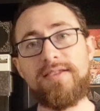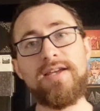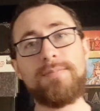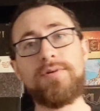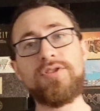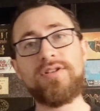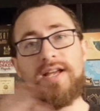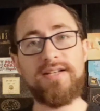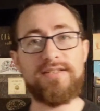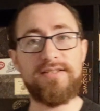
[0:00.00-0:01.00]
they put the
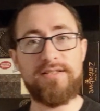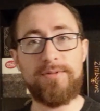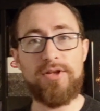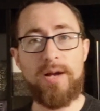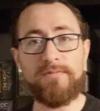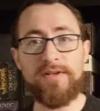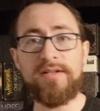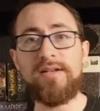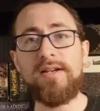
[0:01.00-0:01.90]
legacy system on top of it.